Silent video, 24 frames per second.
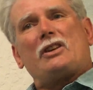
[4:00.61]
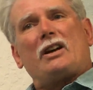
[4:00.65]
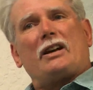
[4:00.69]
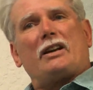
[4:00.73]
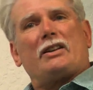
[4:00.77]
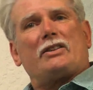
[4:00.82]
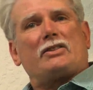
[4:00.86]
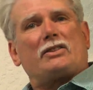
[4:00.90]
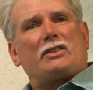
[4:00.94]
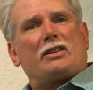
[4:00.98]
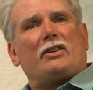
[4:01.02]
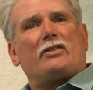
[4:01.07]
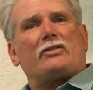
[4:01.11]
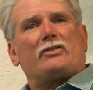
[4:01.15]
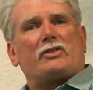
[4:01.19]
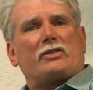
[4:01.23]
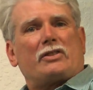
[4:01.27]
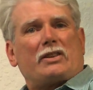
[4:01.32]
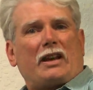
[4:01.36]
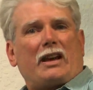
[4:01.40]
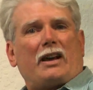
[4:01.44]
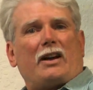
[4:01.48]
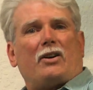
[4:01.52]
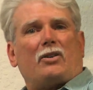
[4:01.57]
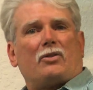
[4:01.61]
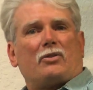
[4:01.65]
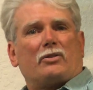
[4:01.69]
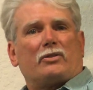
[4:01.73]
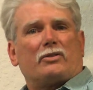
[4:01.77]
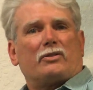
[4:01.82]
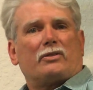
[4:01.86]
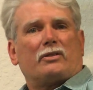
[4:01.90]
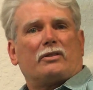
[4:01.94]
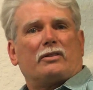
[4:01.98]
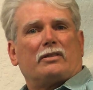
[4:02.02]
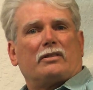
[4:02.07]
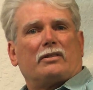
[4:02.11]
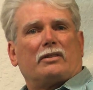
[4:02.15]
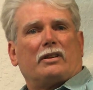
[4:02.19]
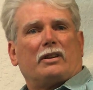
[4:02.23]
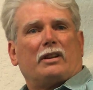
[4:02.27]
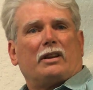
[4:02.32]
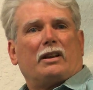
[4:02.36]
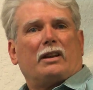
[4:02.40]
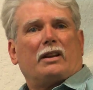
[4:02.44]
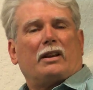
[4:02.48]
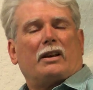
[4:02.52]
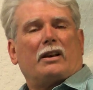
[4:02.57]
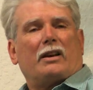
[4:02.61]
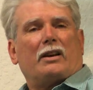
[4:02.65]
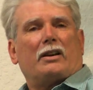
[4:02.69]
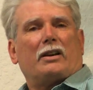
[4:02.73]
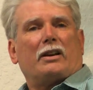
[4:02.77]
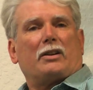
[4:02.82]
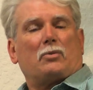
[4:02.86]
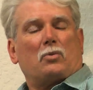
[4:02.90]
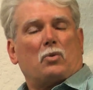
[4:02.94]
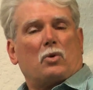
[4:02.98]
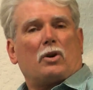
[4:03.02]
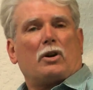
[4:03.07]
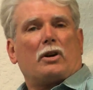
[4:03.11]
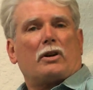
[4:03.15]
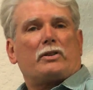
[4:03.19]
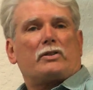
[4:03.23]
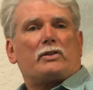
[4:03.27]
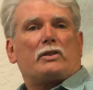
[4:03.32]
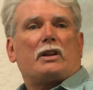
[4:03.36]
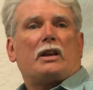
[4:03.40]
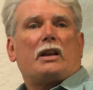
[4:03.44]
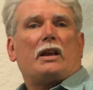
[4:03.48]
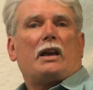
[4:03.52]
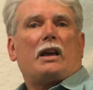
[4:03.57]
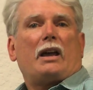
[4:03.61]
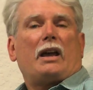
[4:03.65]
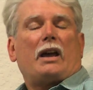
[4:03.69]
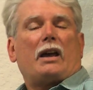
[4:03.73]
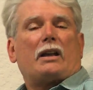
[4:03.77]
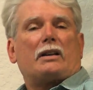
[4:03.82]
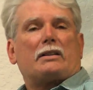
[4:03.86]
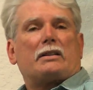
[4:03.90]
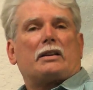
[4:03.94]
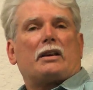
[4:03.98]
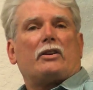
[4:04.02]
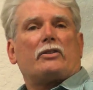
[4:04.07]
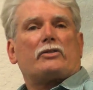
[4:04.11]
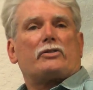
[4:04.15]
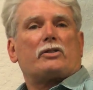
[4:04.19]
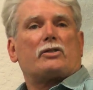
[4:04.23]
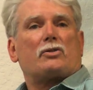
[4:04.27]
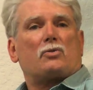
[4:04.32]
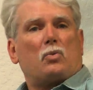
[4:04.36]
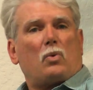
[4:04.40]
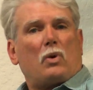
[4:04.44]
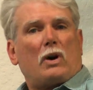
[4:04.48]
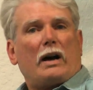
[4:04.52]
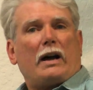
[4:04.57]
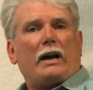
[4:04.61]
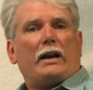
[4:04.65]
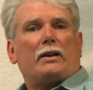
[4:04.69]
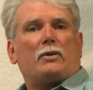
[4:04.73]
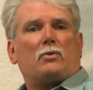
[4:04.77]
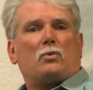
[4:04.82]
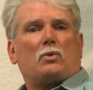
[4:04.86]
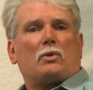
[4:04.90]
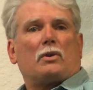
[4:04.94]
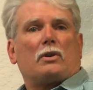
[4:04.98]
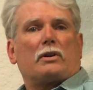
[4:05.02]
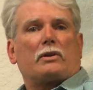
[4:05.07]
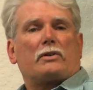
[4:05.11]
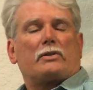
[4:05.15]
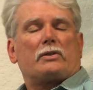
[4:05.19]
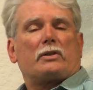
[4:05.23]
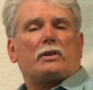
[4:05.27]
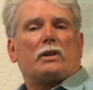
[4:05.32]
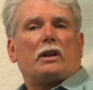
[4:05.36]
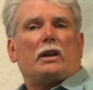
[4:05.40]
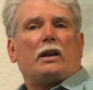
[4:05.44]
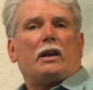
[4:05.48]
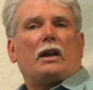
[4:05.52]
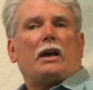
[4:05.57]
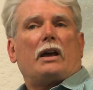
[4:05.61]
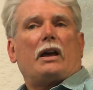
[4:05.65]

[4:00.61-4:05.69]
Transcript: science tells us how it works and tells us why it works